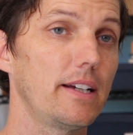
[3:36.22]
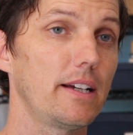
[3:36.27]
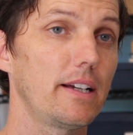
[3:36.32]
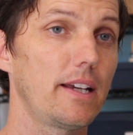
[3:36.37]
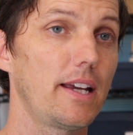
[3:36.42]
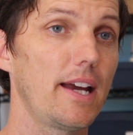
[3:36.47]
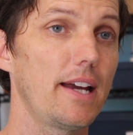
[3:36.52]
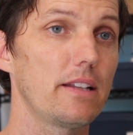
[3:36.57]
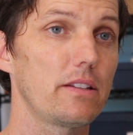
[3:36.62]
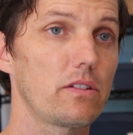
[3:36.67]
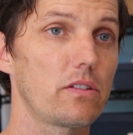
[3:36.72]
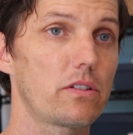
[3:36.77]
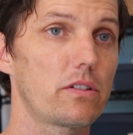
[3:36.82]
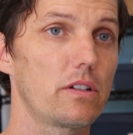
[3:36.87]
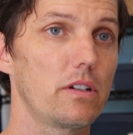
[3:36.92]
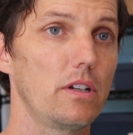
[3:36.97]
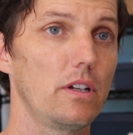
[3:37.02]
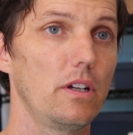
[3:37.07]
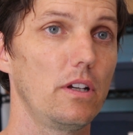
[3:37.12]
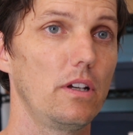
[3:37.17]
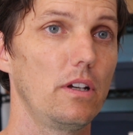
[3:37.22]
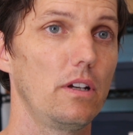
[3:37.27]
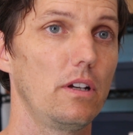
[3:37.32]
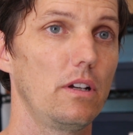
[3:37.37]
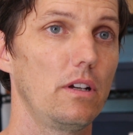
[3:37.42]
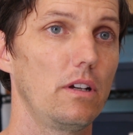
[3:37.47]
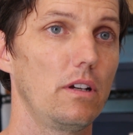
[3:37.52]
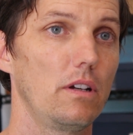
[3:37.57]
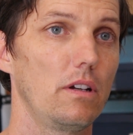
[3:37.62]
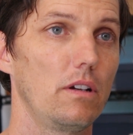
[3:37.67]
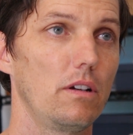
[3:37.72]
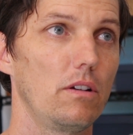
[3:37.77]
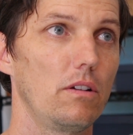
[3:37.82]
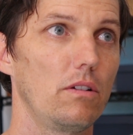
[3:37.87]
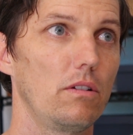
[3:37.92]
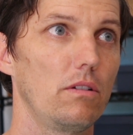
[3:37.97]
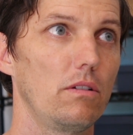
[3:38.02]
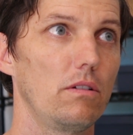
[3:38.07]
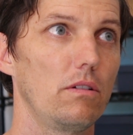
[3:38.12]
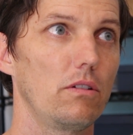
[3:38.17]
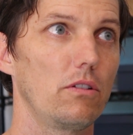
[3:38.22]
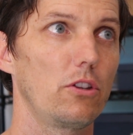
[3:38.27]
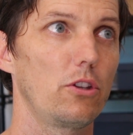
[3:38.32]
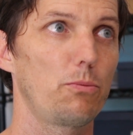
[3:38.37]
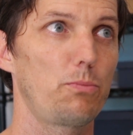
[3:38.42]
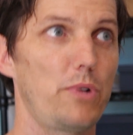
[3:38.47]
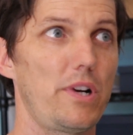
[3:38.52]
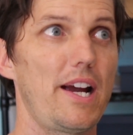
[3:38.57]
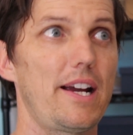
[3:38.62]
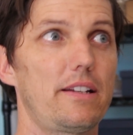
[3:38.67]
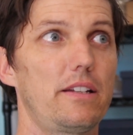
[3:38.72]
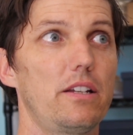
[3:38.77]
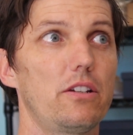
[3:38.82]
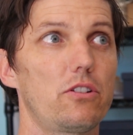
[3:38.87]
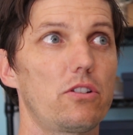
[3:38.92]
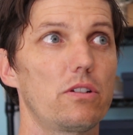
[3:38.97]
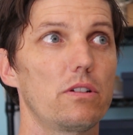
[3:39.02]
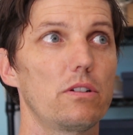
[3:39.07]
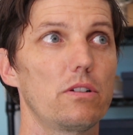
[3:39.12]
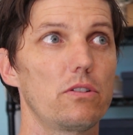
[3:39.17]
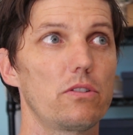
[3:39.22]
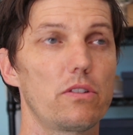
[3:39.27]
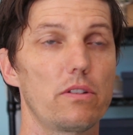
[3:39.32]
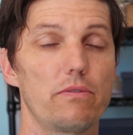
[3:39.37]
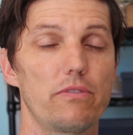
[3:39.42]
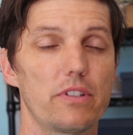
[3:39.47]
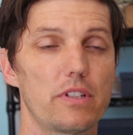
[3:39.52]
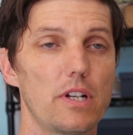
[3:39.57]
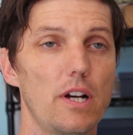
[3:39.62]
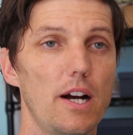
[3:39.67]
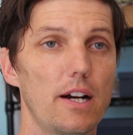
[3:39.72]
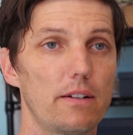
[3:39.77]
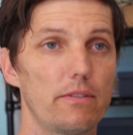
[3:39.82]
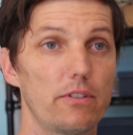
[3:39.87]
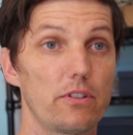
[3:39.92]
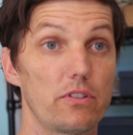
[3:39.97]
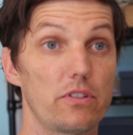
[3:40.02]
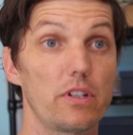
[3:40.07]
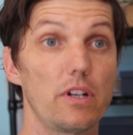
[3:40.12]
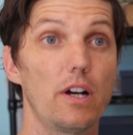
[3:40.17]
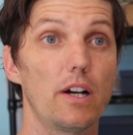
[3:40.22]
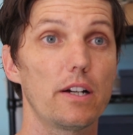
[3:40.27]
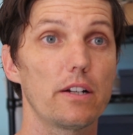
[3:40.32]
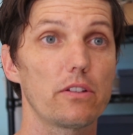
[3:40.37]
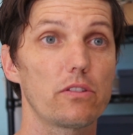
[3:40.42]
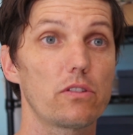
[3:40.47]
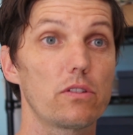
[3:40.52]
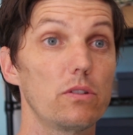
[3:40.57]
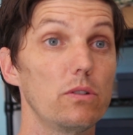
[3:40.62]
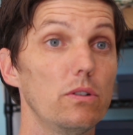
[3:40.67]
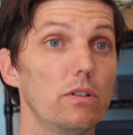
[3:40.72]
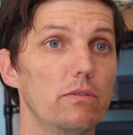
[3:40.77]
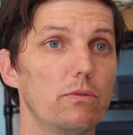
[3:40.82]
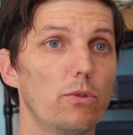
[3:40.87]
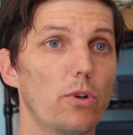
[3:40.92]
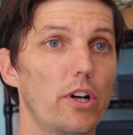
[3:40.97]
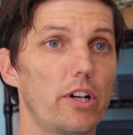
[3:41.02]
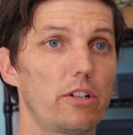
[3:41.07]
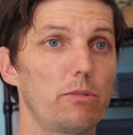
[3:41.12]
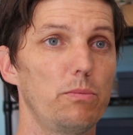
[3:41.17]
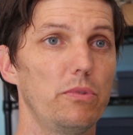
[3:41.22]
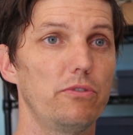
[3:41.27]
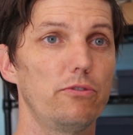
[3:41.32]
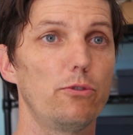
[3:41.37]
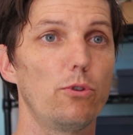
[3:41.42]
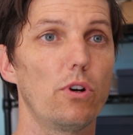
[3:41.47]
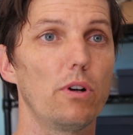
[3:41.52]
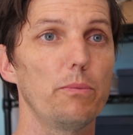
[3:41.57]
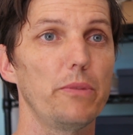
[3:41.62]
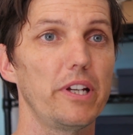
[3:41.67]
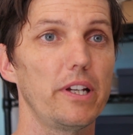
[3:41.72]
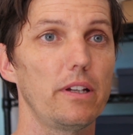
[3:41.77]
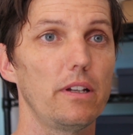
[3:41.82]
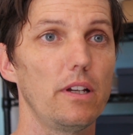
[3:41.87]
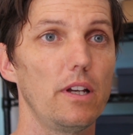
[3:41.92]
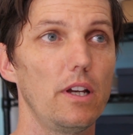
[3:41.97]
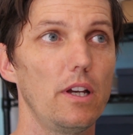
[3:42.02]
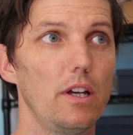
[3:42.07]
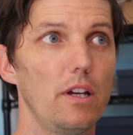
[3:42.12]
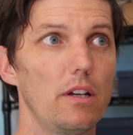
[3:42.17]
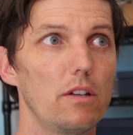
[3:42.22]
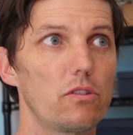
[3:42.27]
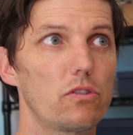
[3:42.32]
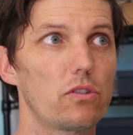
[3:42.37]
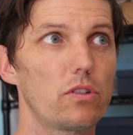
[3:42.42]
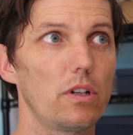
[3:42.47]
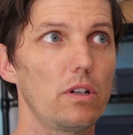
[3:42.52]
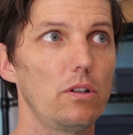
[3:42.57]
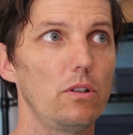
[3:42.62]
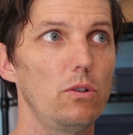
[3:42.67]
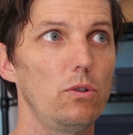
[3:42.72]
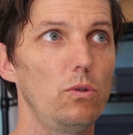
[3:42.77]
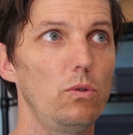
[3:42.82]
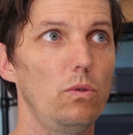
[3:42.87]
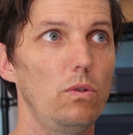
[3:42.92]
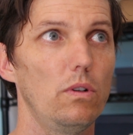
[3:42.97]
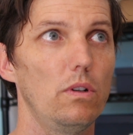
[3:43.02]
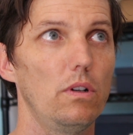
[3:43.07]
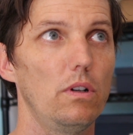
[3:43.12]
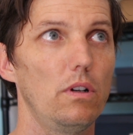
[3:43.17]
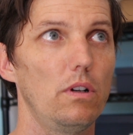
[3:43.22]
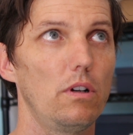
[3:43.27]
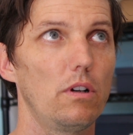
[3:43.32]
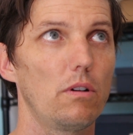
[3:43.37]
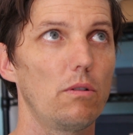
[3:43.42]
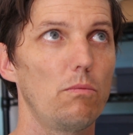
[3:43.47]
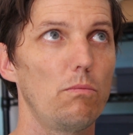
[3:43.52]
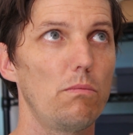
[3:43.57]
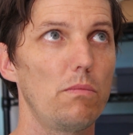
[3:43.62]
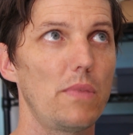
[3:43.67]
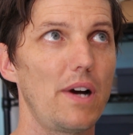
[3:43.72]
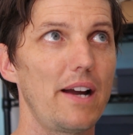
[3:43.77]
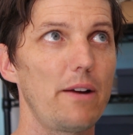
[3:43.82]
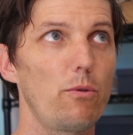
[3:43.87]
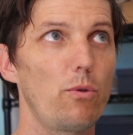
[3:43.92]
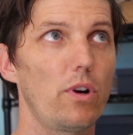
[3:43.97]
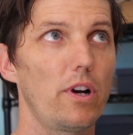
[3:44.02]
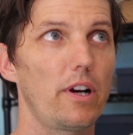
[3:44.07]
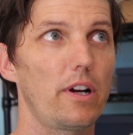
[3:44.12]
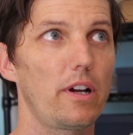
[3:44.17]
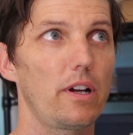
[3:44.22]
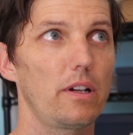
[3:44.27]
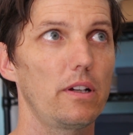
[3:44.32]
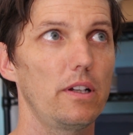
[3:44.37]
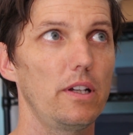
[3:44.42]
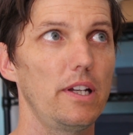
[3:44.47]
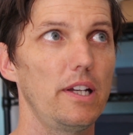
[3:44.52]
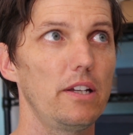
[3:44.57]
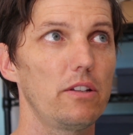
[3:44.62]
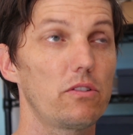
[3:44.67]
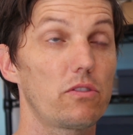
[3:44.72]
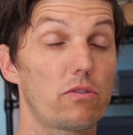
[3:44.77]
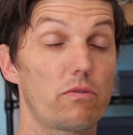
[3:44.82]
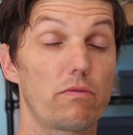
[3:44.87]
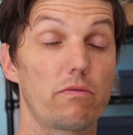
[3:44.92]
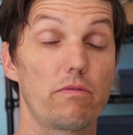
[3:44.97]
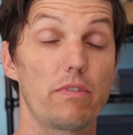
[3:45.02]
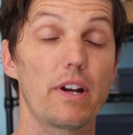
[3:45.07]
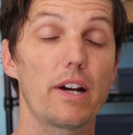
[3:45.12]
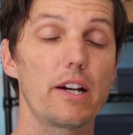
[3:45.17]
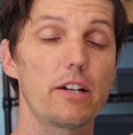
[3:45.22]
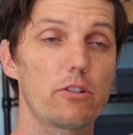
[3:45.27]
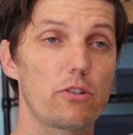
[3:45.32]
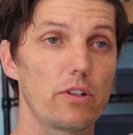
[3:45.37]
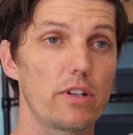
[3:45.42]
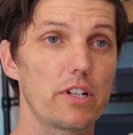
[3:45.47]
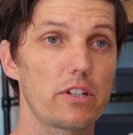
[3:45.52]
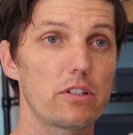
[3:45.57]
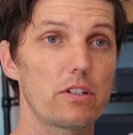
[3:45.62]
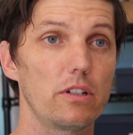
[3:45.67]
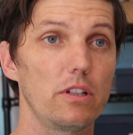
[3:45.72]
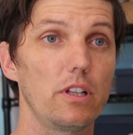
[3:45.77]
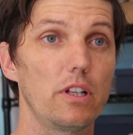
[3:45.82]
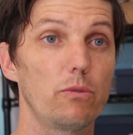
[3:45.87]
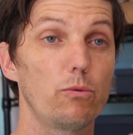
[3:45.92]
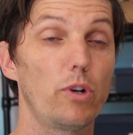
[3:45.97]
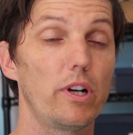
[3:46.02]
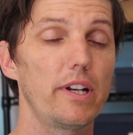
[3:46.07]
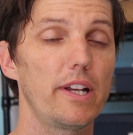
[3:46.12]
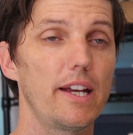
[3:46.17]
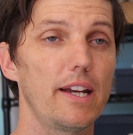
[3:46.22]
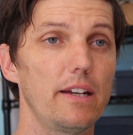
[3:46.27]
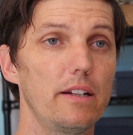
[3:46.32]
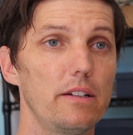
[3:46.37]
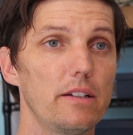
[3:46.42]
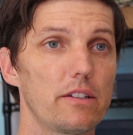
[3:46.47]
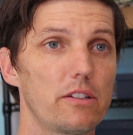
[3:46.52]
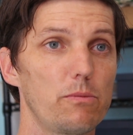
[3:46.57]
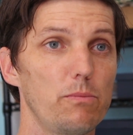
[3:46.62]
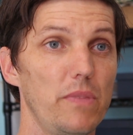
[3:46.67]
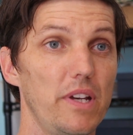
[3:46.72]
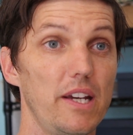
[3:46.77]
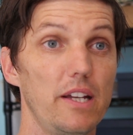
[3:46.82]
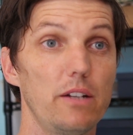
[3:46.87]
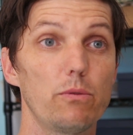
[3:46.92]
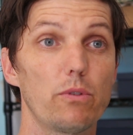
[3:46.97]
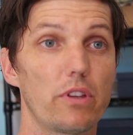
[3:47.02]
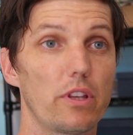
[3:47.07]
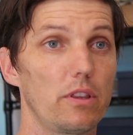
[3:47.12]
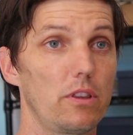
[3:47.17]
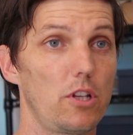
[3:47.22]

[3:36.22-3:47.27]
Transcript: against, the practitioners, the photographers, the artists who have worked before me. So my work is very traditional on one hand. It's made with a